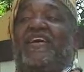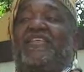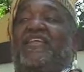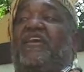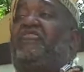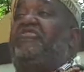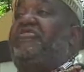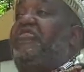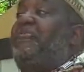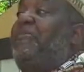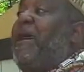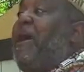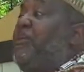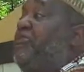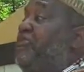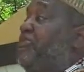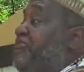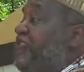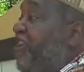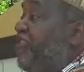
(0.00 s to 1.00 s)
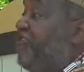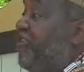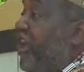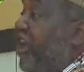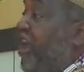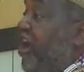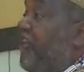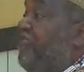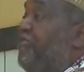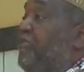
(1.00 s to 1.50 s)
There was a man who had just
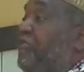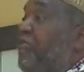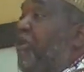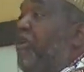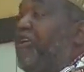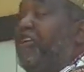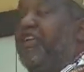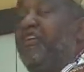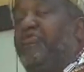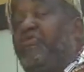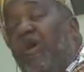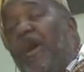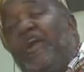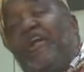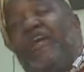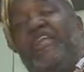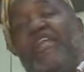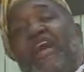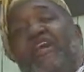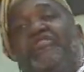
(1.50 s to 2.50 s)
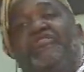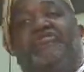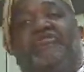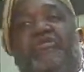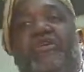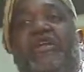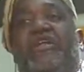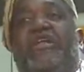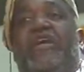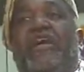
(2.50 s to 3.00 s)
got off from work, and he's walking down the
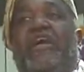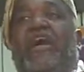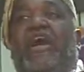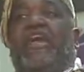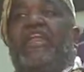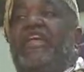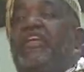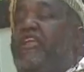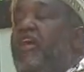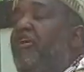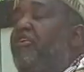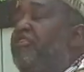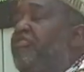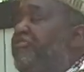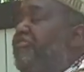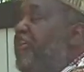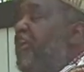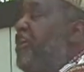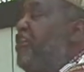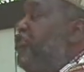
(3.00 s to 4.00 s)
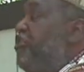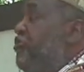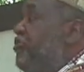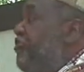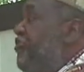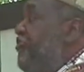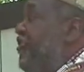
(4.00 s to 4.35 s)
street, and he noticed a new